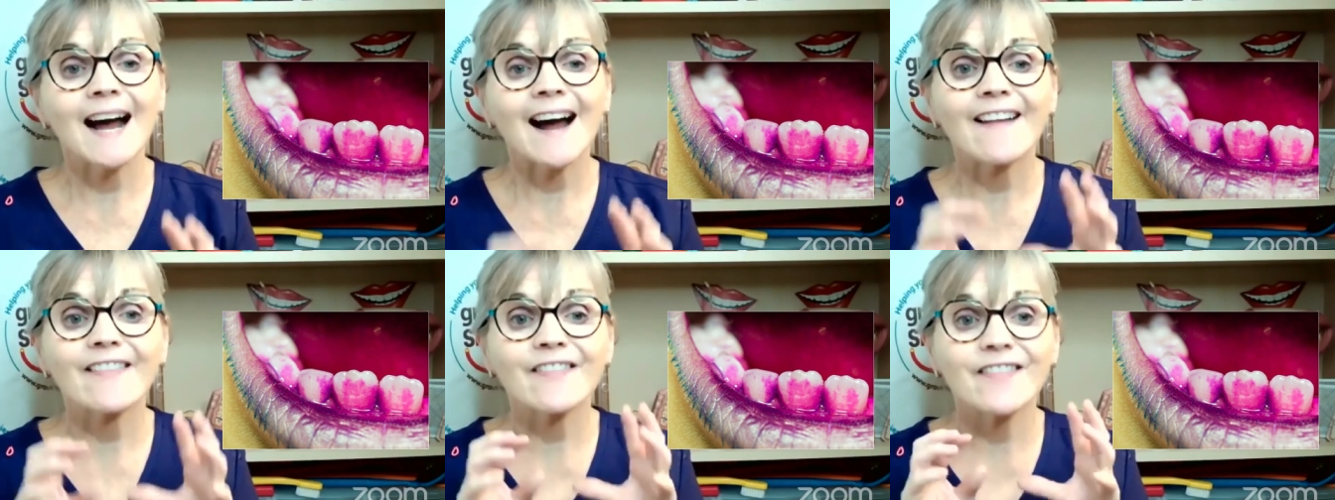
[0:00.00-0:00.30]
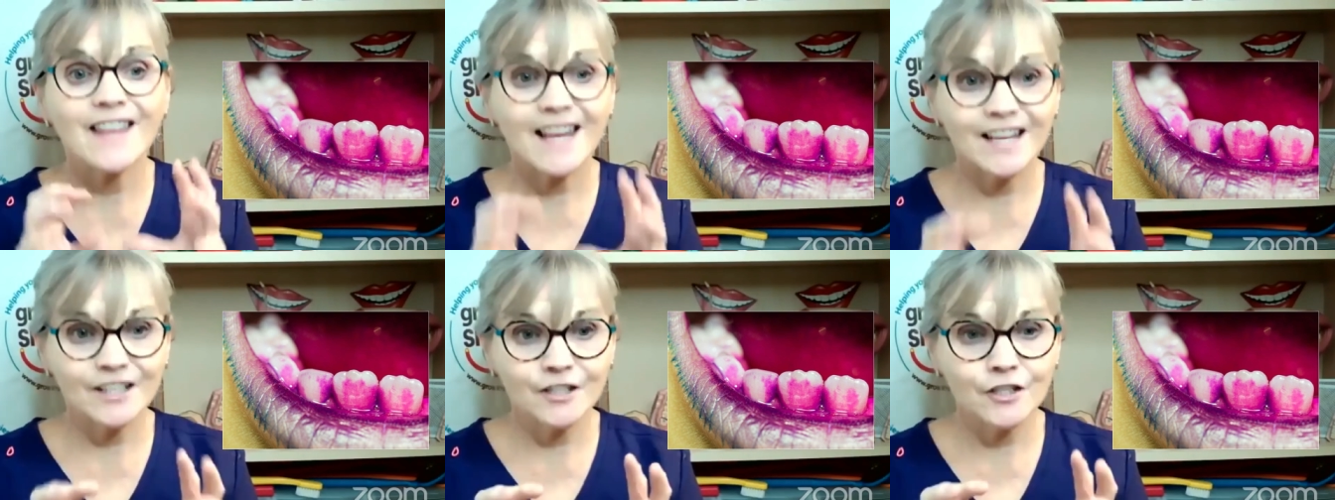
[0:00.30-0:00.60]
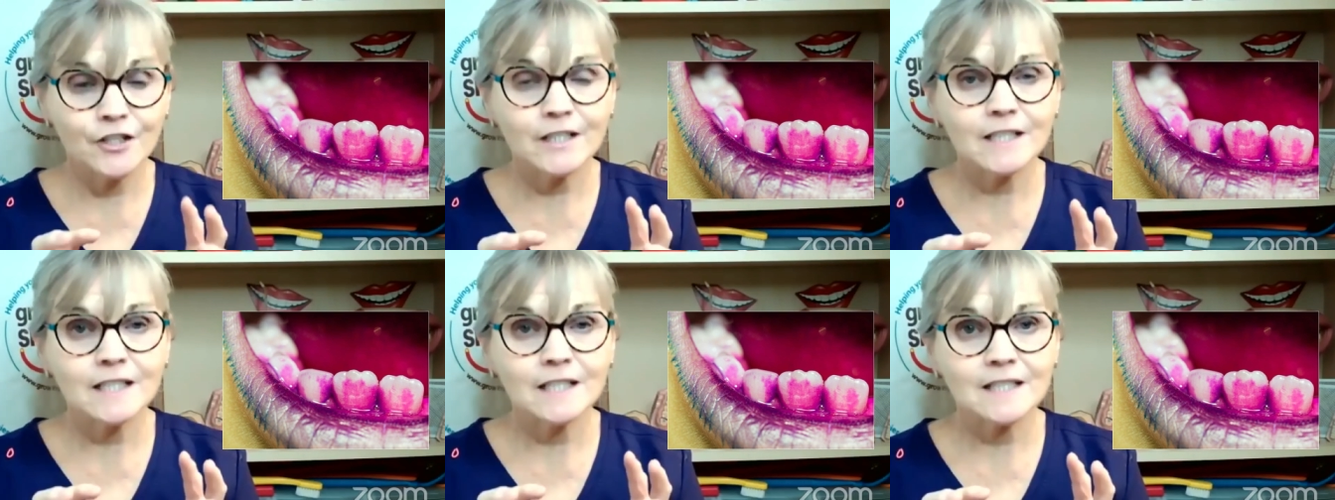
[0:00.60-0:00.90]
and then
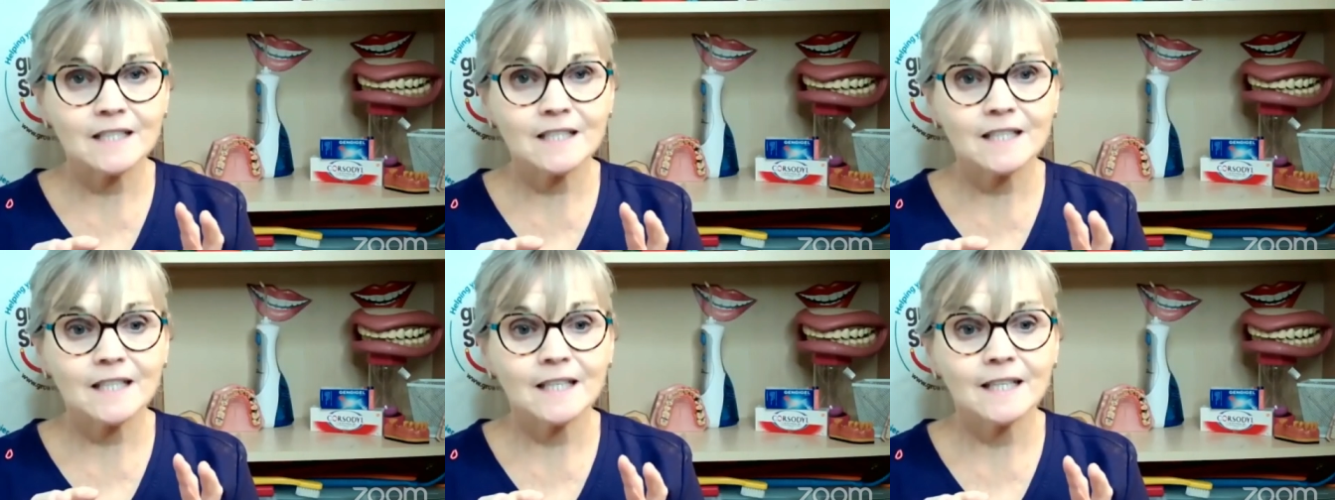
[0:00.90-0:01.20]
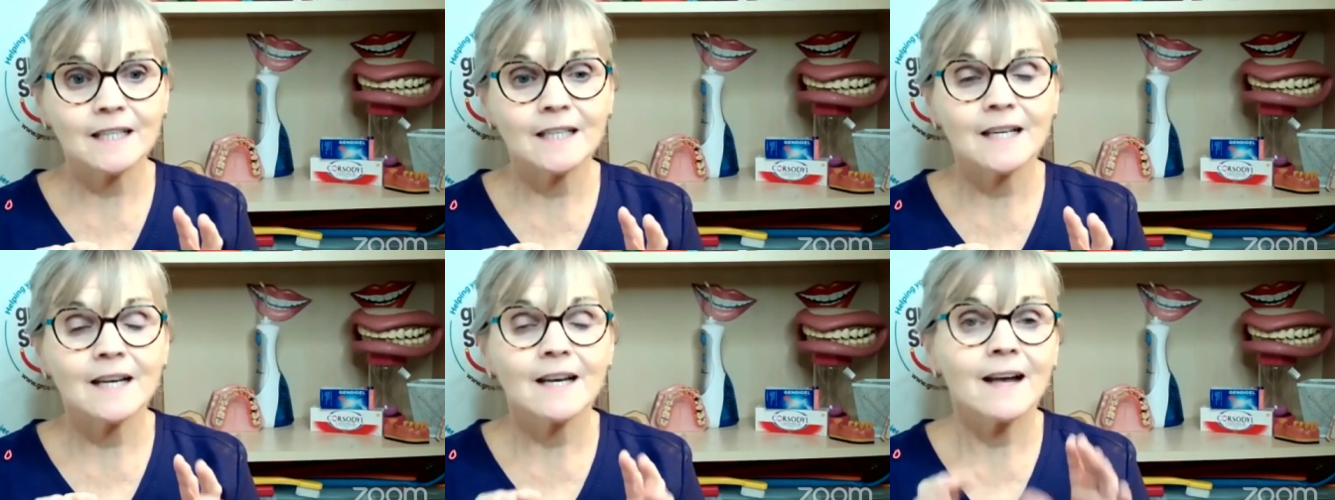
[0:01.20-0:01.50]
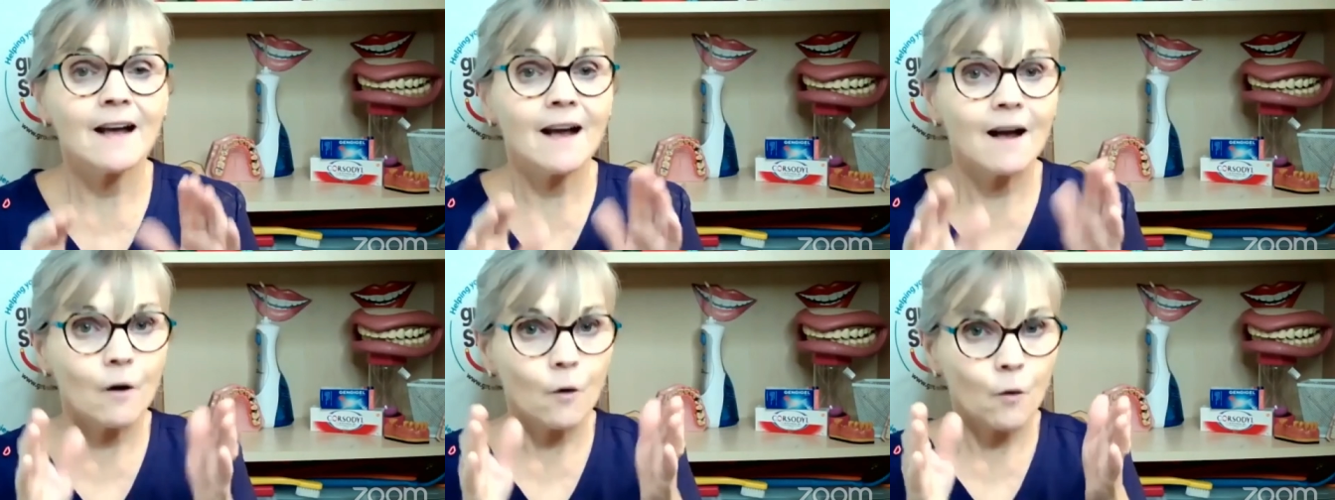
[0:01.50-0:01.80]
we can see
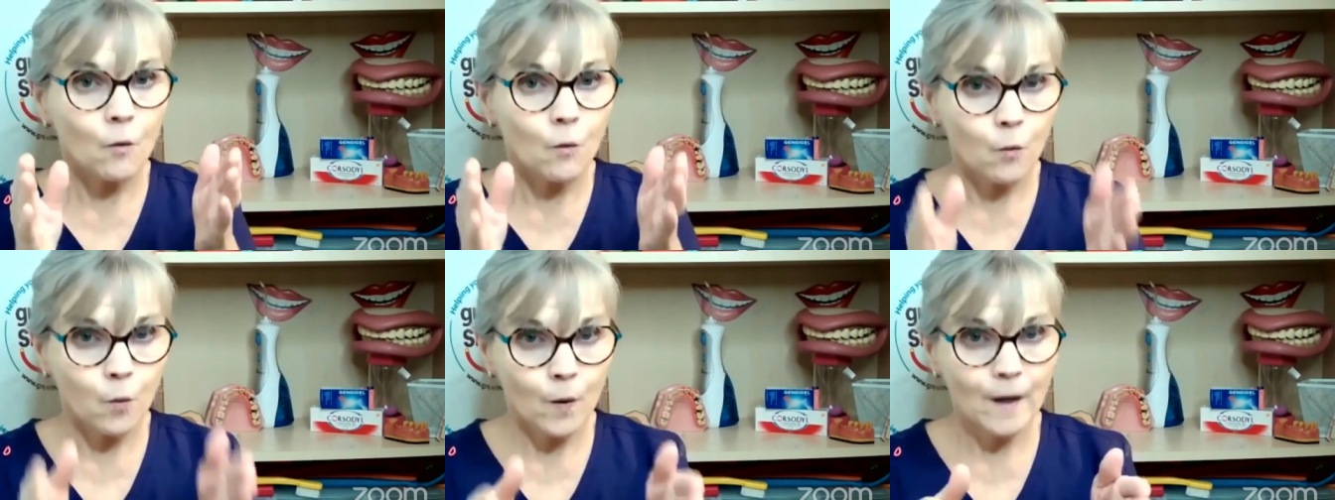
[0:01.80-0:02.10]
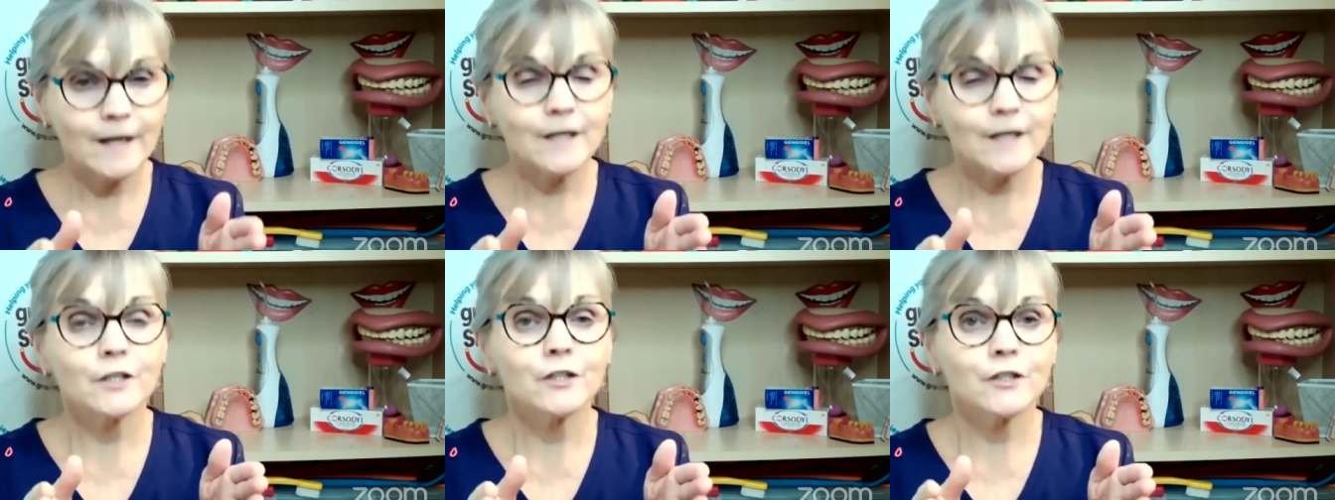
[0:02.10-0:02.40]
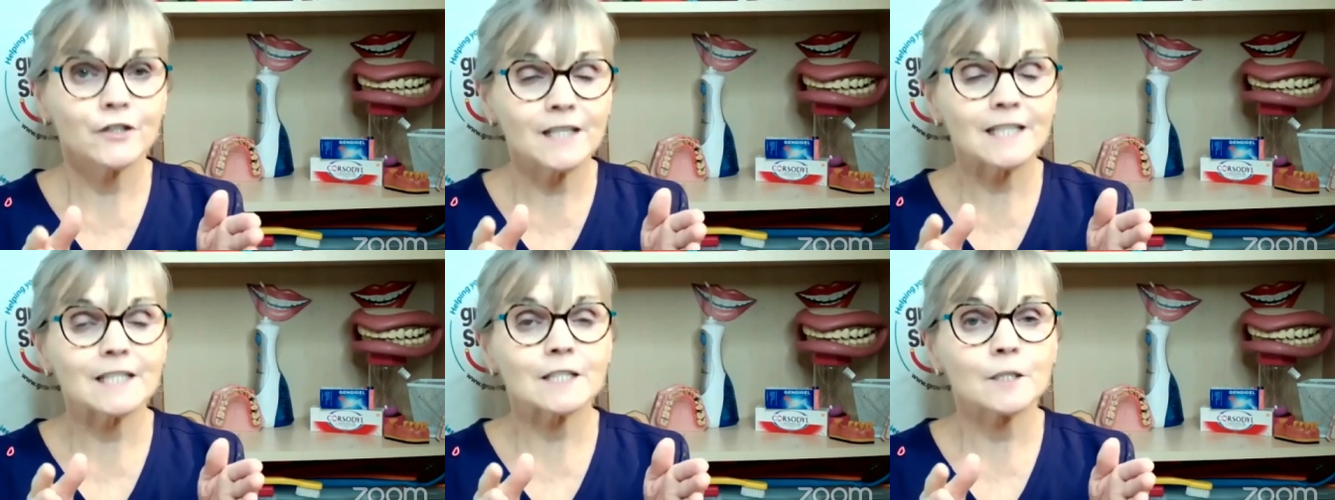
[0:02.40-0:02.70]
where you
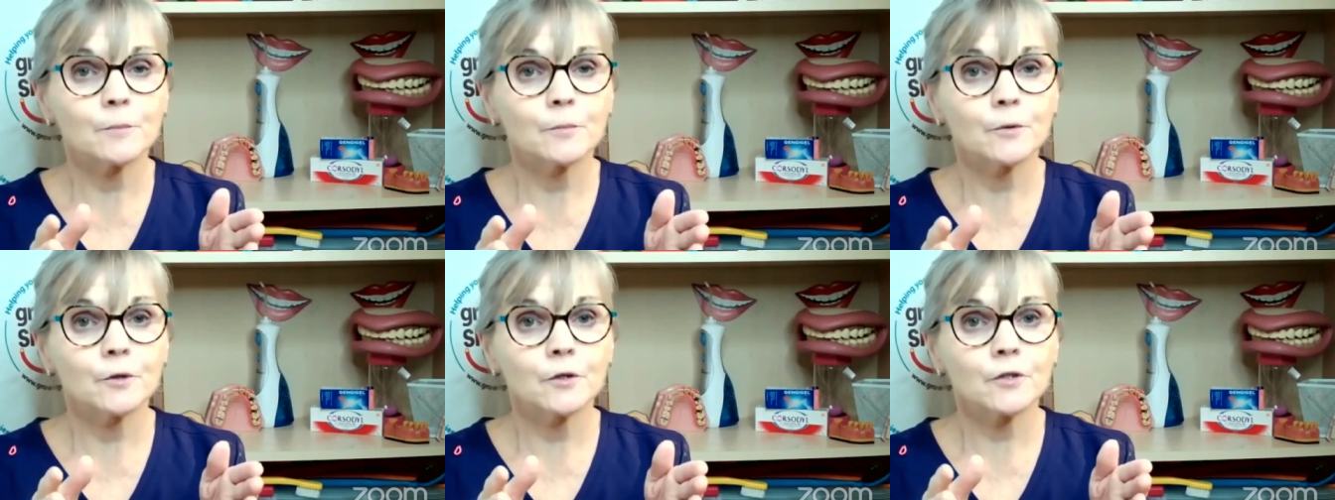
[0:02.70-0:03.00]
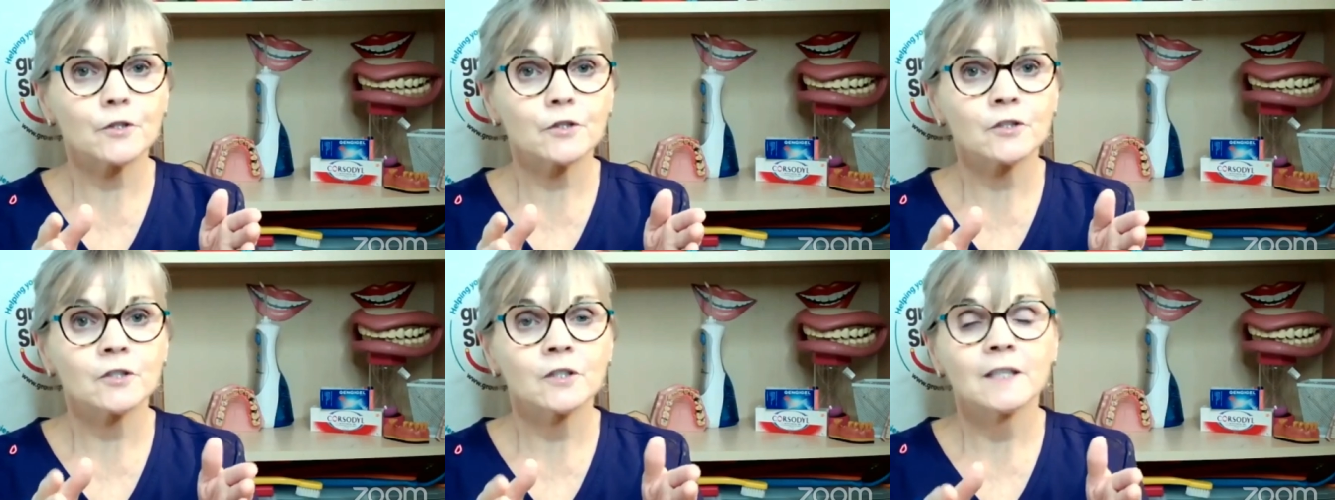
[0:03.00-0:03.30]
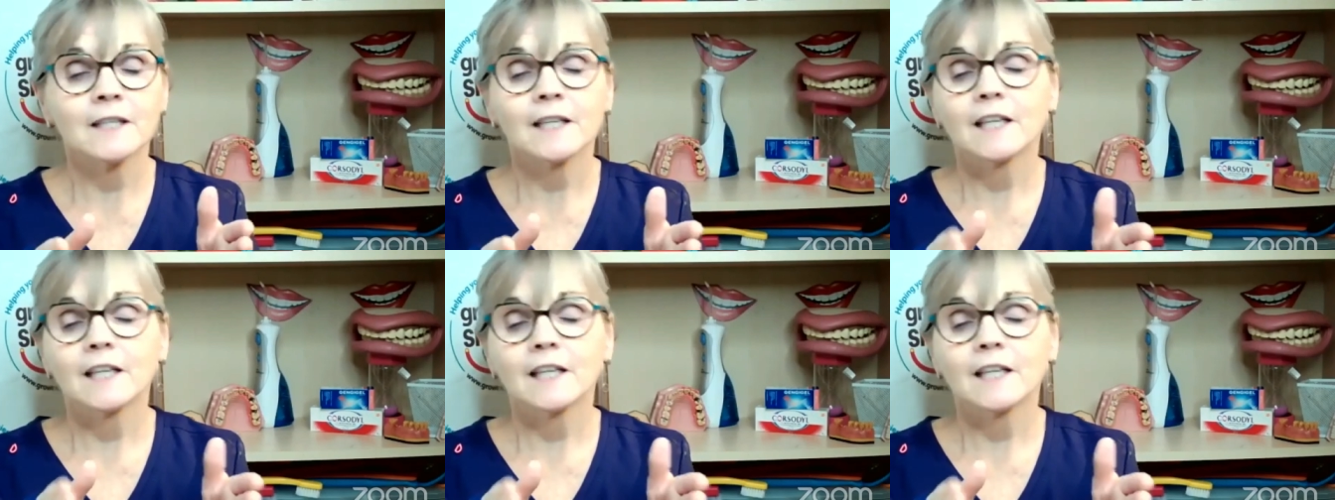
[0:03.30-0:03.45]
need to brush.